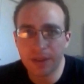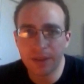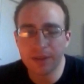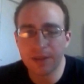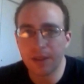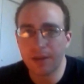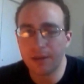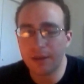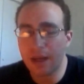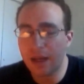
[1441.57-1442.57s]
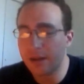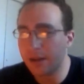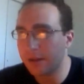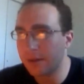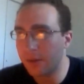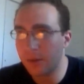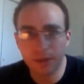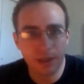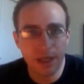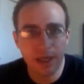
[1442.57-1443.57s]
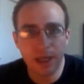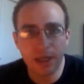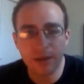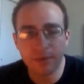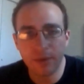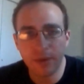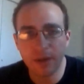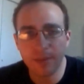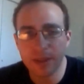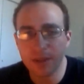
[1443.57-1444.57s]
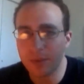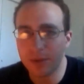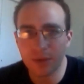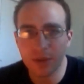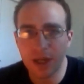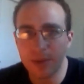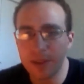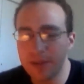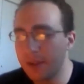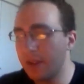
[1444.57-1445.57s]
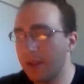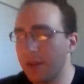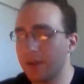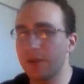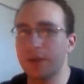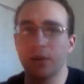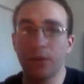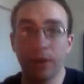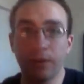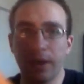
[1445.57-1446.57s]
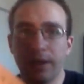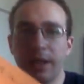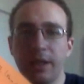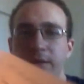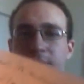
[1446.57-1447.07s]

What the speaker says: is the nuclei of the thalamus and what their job is. So just a quick rundown.